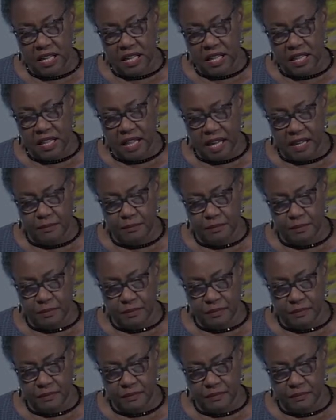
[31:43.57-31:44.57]
that,
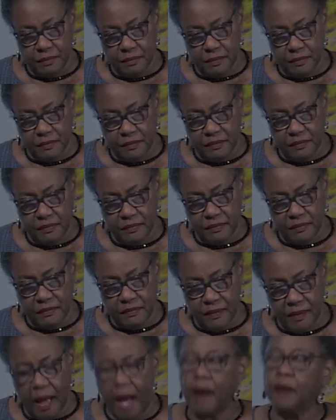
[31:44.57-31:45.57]

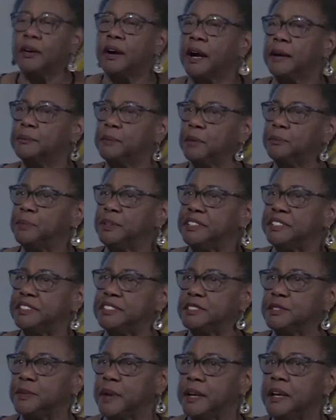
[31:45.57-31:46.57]
I'm going to put it
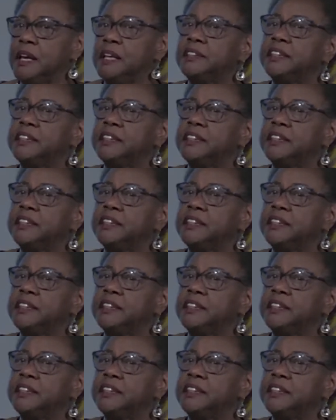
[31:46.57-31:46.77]
this way,